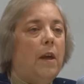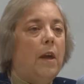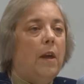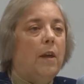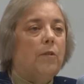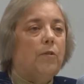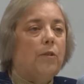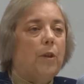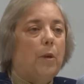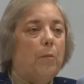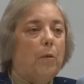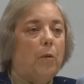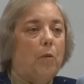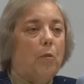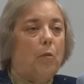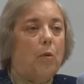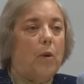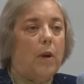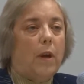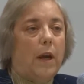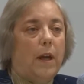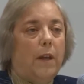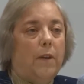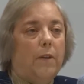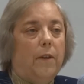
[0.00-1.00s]
some of the
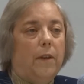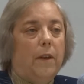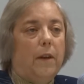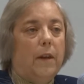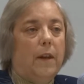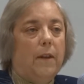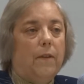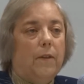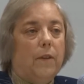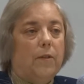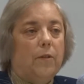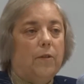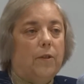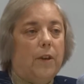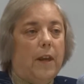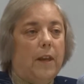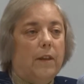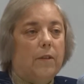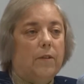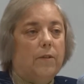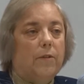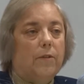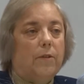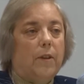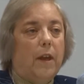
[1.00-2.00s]
work I did in the
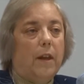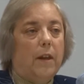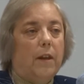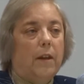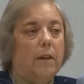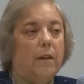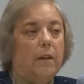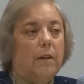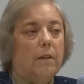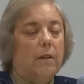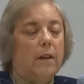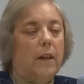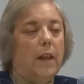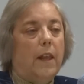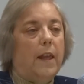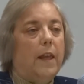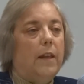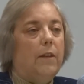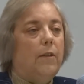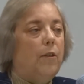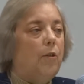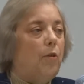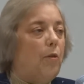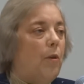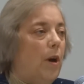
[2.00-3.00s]
state senate
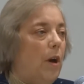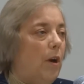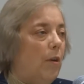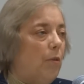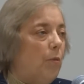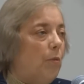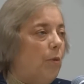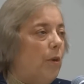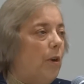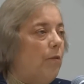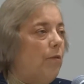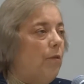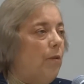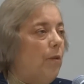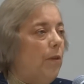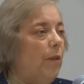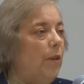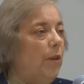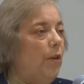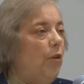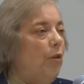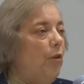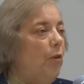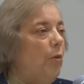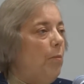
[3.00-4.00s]
laid the groundwork for the
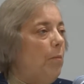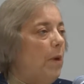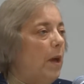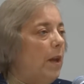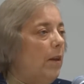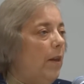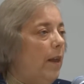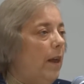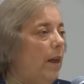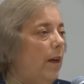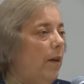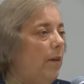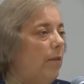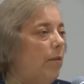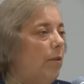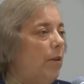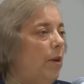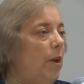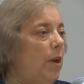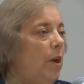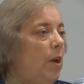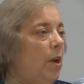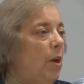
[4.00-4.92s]
new mental health